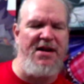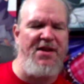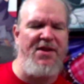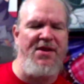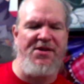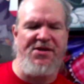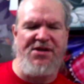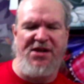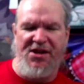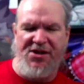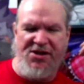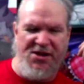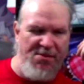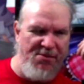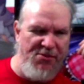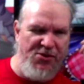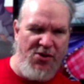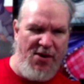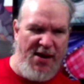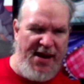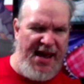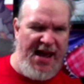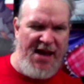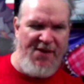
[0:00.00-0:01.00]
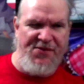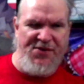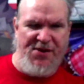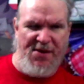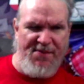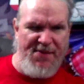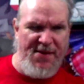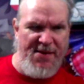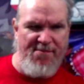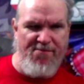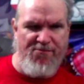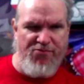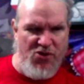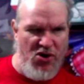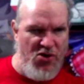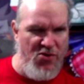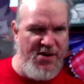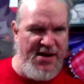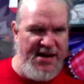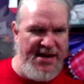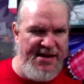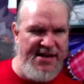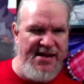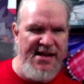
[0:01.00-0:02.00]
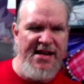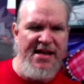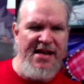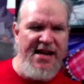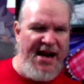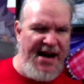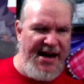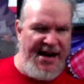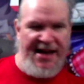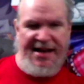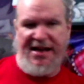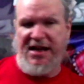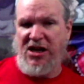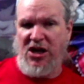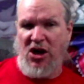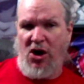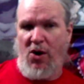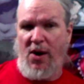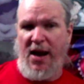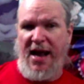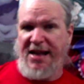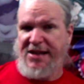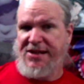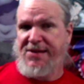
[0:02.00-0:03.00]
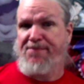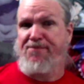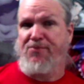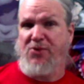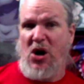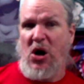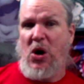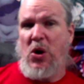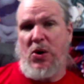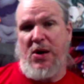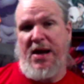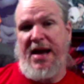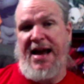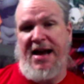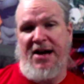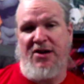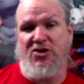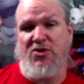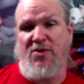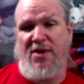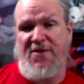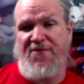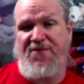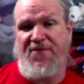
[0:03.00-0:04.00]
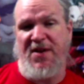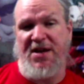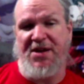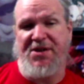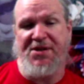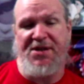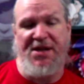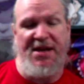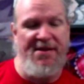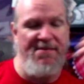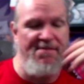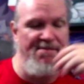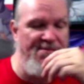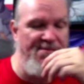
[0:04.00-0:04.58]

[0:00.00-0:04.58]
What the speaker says: system so I have something broken and I can go, it's broke. How do I fix it?